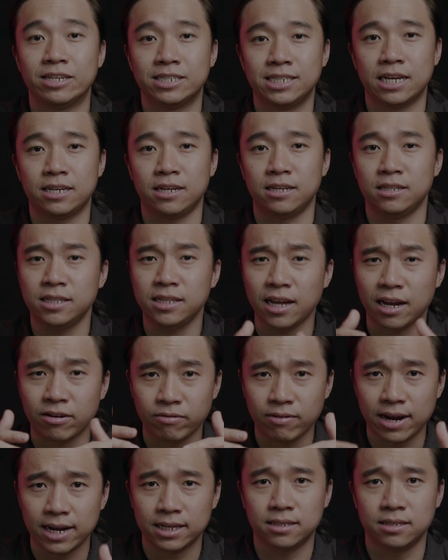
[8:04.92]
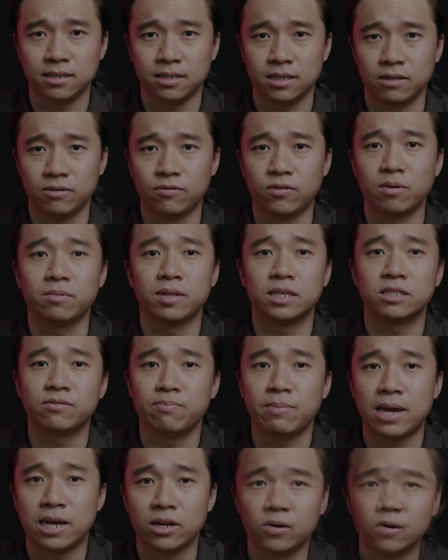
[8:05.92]
setting directly from this
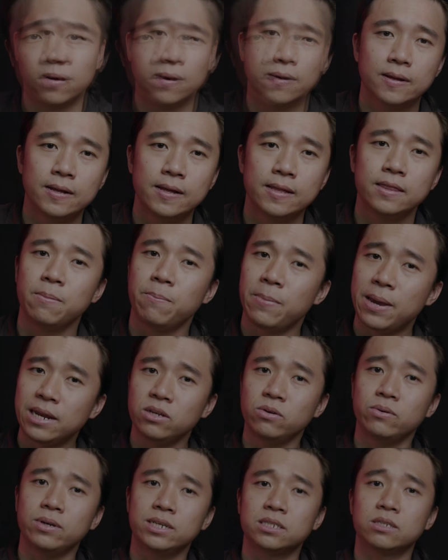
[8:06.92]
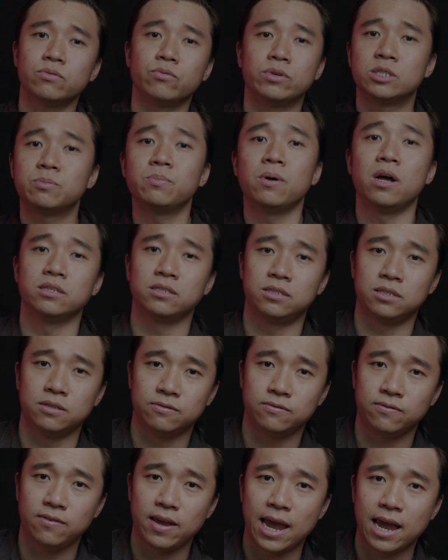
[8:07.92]
menu. The menu is
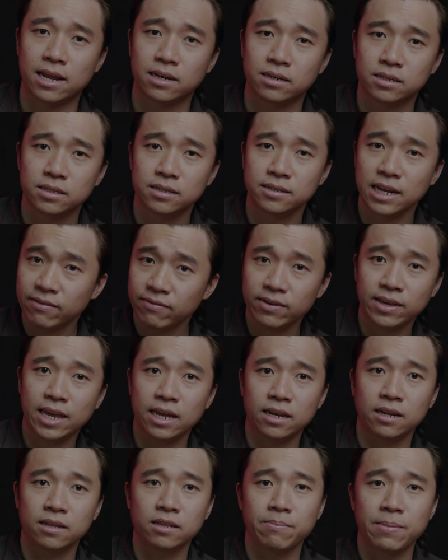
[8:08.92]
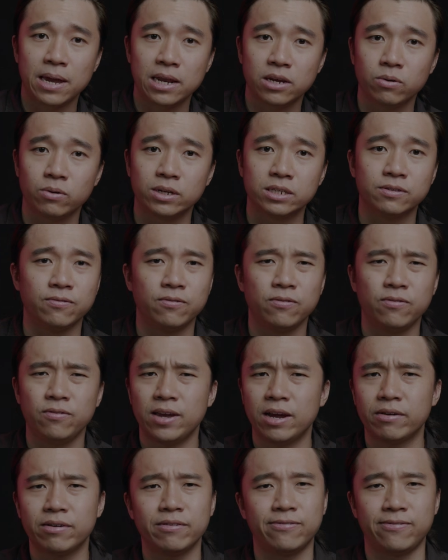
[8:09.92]
responsive and navigating the menu is
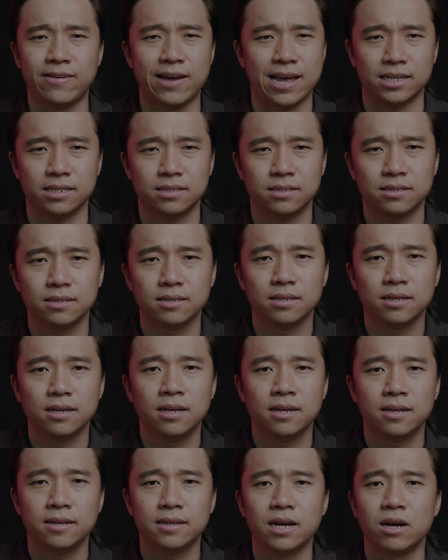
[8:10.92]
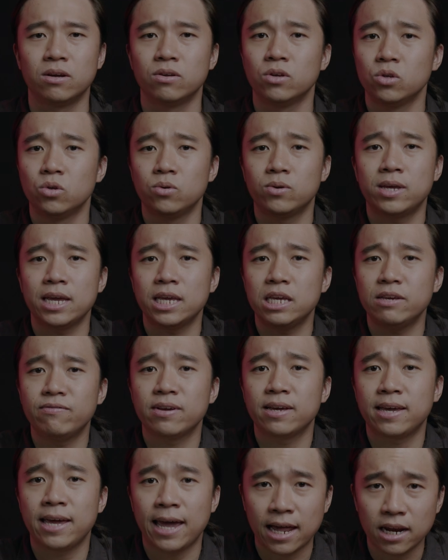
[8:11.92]
very fast. Now, you can
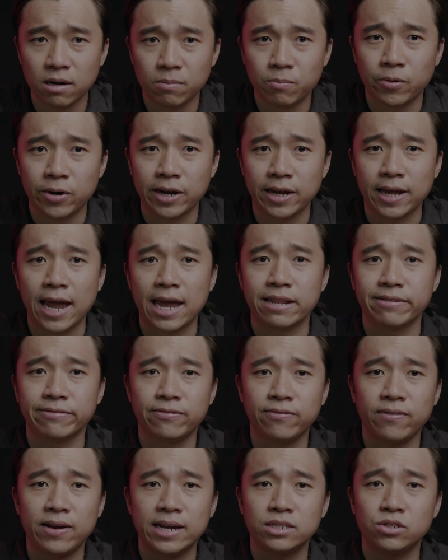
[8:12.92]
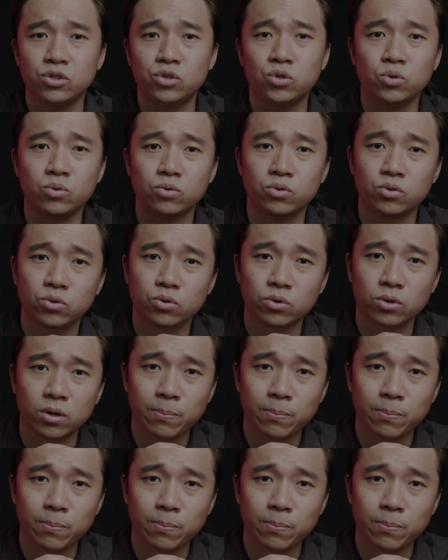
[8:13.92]
even calibrate and fine-tune your